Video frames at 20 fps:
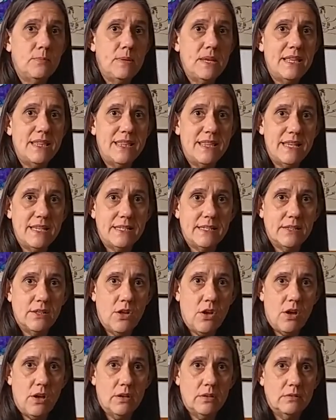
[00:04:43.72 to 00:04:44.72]
should be
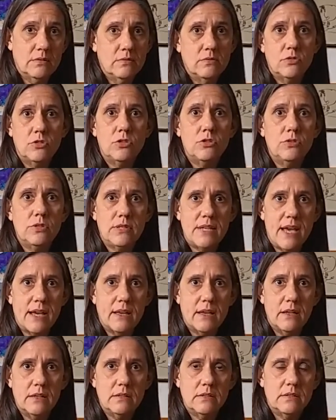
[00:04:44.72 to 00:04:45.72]
this long,
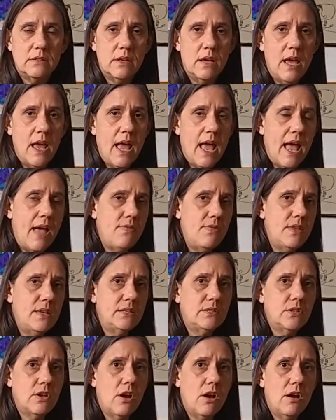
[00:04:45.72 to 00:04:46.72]
2 seconds,
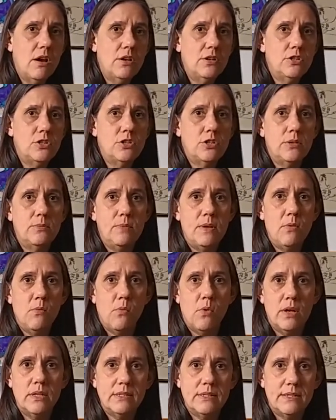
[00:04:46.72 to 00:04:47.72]
and this card
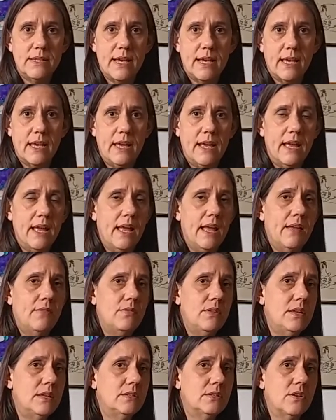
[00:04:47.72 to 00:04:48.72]
should be 1
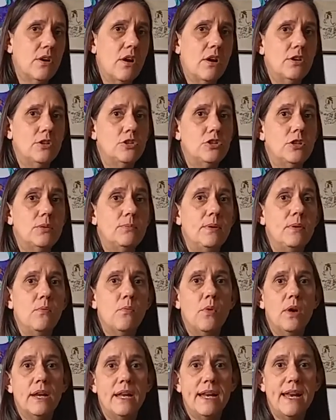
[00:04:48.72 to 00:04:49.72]
second, and this card
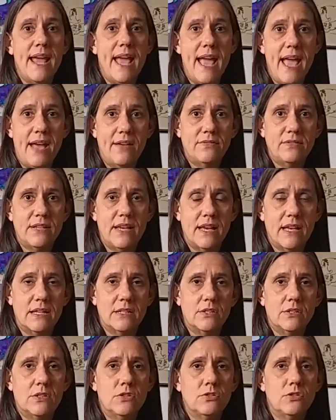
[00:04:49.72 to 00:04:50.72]
should be 1.5
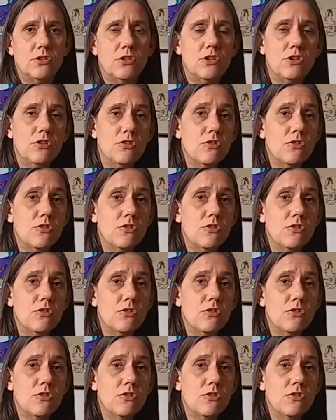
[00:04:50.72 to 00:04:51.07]
seconds.